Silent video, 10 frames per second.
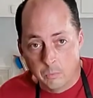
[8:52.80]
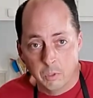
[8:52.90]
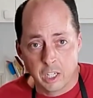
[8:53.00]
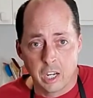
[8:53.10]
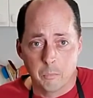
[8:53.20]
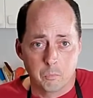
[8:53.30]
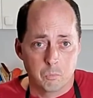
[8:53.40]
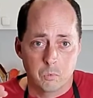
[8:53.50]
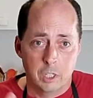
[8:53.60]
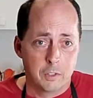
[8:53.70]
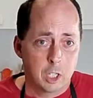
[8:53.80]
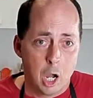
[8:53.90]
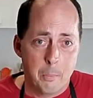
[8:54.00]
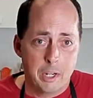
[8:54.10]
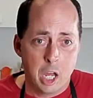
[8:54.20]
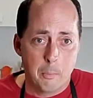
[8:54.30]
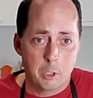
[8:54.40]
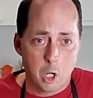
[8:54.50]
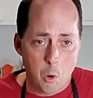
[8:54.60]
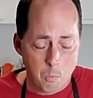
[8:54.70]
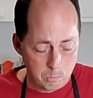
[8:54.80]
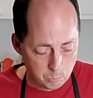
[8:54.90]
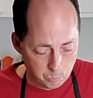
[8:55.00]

Again, leave a comment down below.